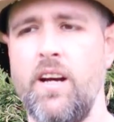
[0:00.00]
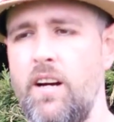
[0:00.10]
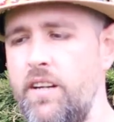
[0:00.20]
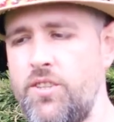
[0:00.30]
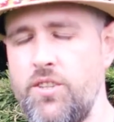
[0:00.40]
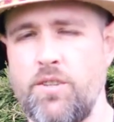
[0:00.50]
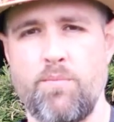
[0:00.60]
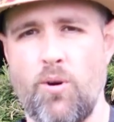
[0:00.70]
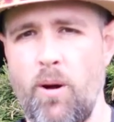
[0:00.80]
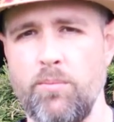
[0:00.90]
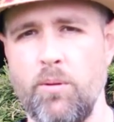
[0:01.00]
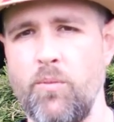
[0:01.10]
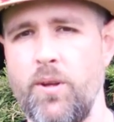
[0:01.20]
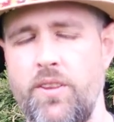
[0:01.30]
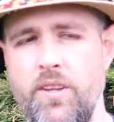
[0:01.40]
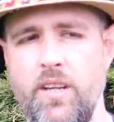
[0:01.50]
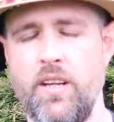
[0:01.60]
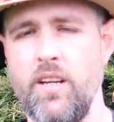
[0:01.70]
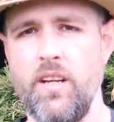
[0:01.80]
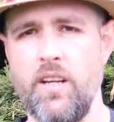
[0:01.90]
It's just a problem with the